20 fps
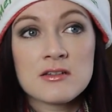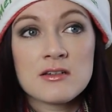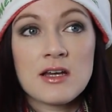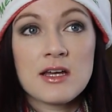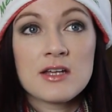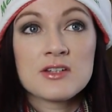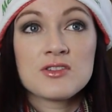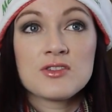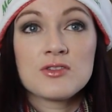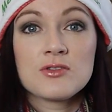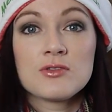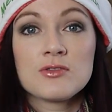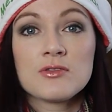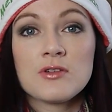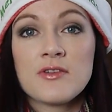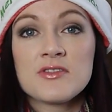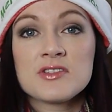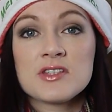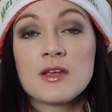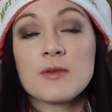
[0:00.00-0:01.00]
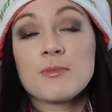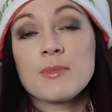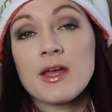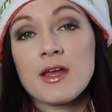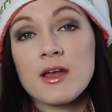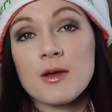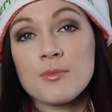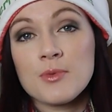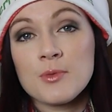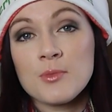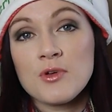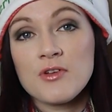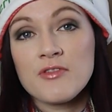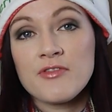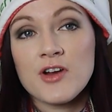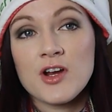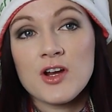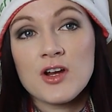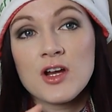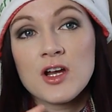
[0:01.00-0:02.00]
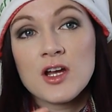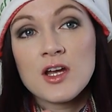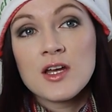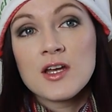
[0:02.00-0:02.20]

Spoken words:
I do obviously makeup remover,